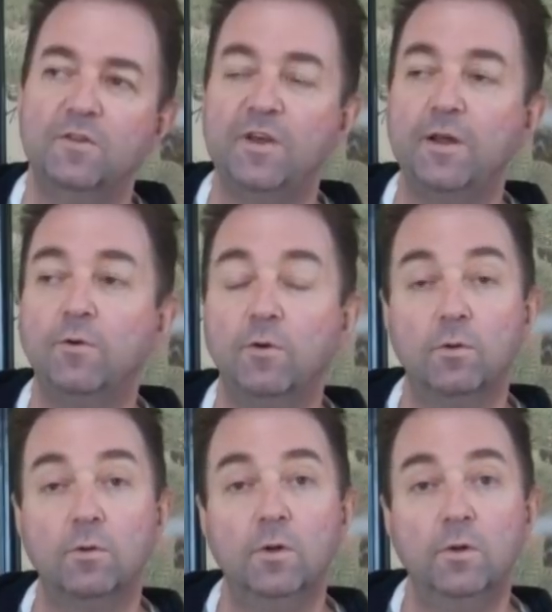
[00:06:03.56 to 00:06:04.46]

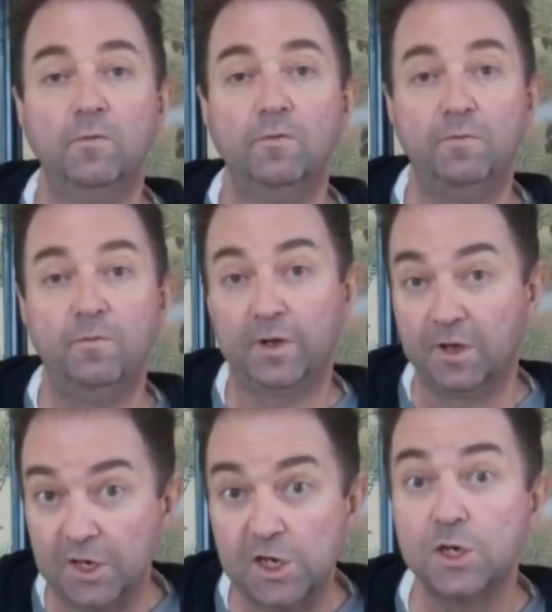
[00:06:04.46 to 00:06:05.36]
general
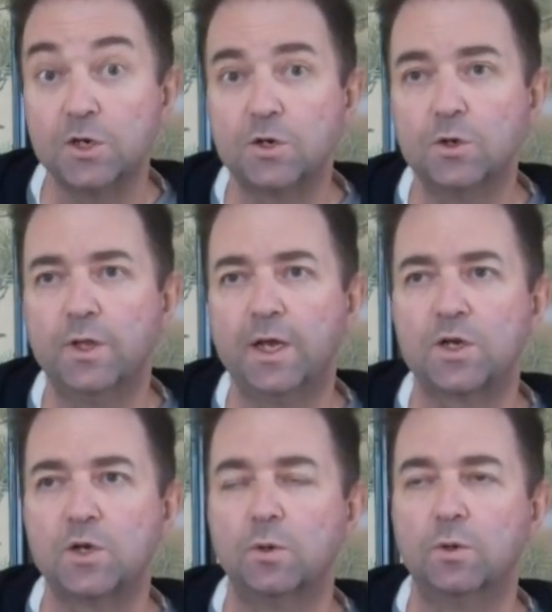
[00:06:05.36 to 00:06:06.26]
condition too, the
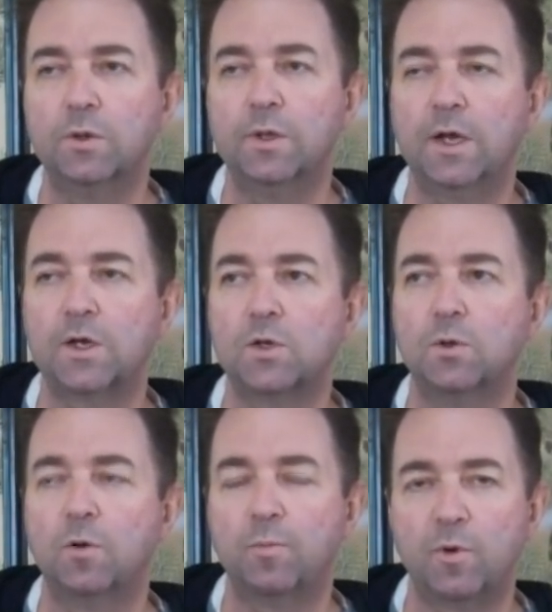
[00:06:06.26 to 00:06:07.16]

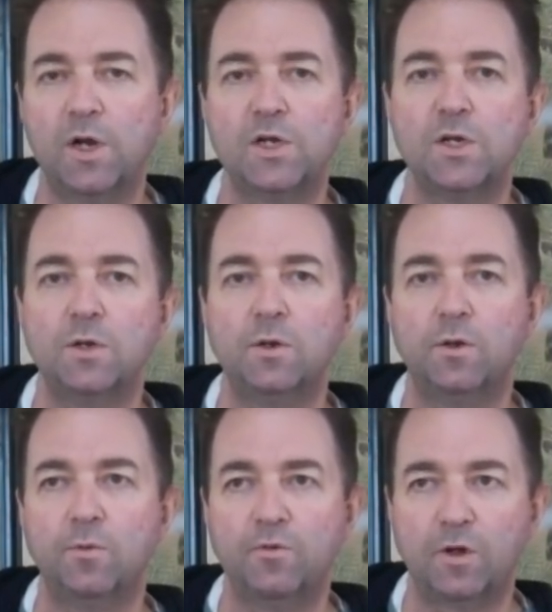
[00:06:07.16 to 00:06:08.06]
actual operation,
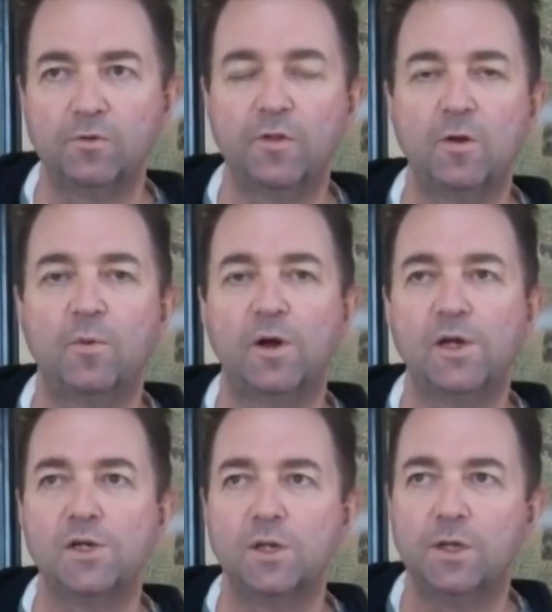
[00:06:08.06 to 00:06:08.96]
the result of the
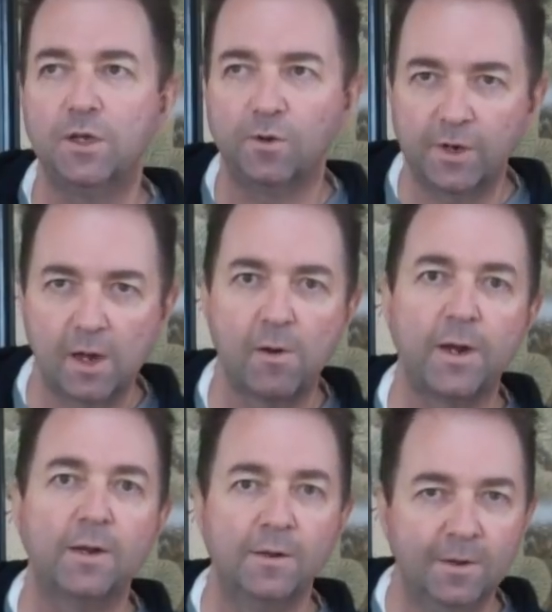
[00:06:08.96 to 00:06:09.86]
operation, the
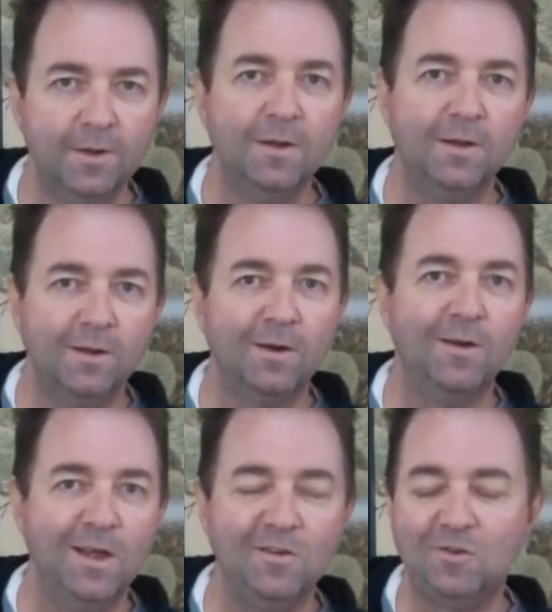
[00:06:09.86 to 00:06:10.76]
ongoing, you know,
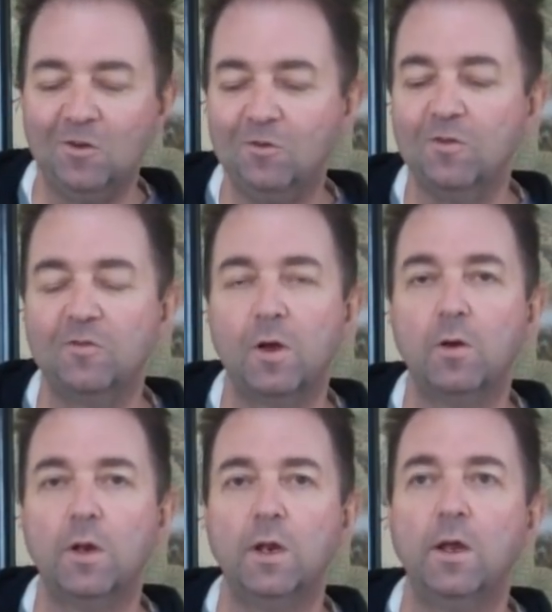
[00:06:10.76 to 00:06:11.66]
issues and so
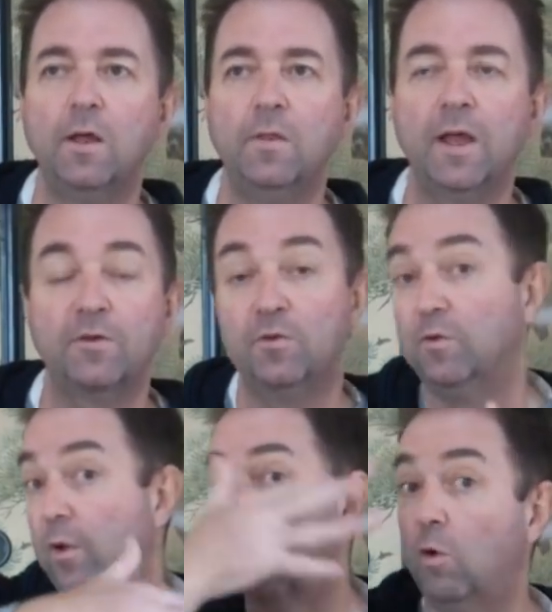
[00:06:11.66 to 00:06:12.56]
on, and the
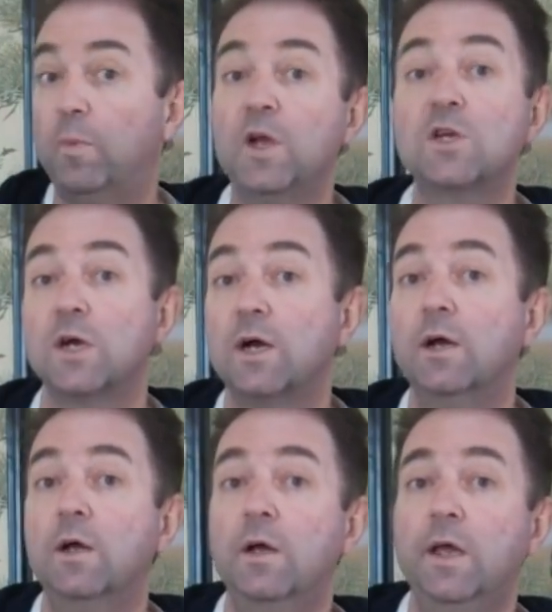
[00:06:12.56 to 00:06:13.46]
actual whole picture.
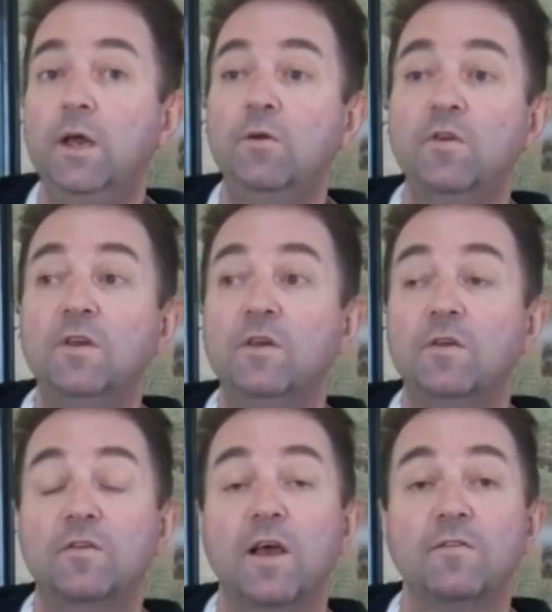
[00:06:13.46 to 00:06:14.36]
He was into
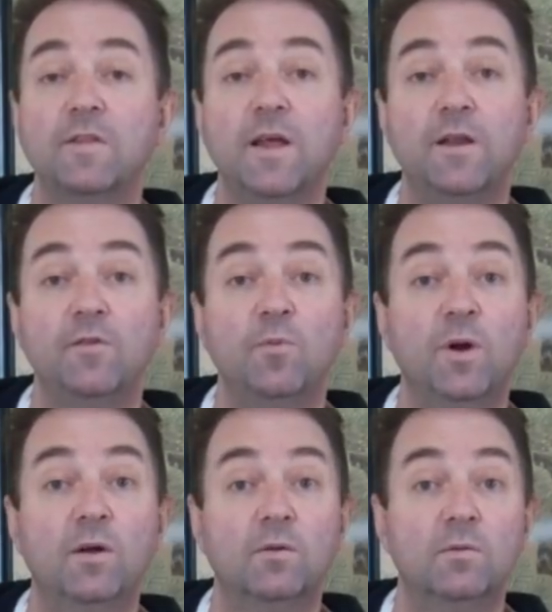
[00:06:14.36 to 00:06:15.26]
discussing that as
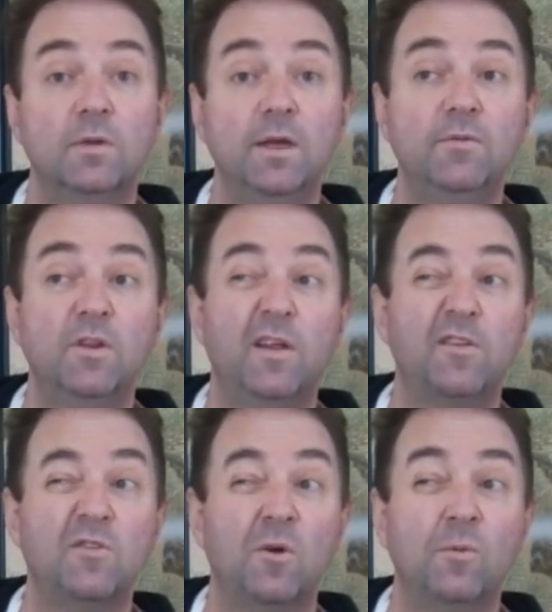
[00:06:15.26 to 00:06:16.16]
well, even though
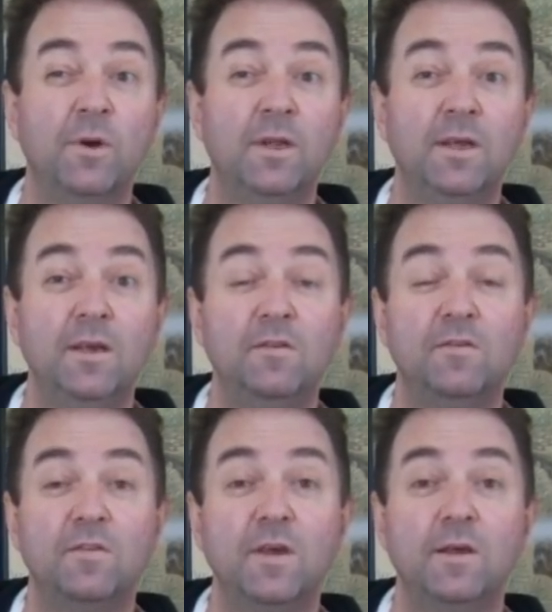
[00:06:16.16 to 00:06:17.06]
it's not really his
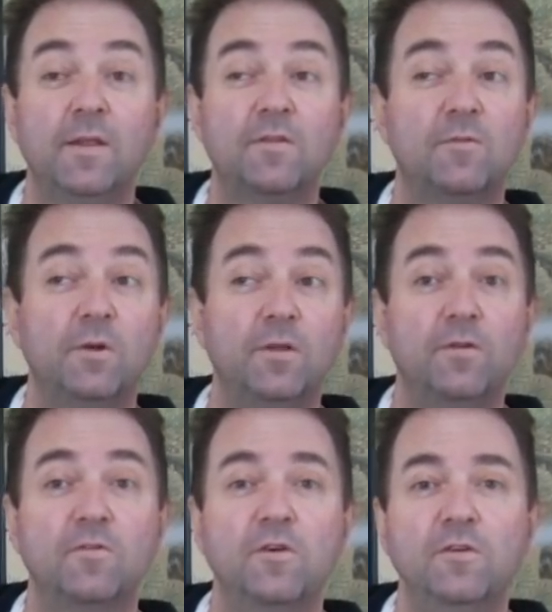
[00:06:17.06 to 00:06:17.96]
thing, that's really
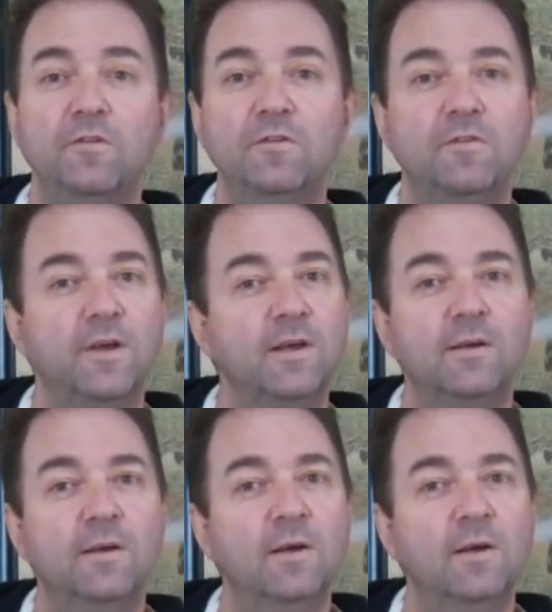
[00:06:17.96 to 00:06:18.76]
the surgeon's thing.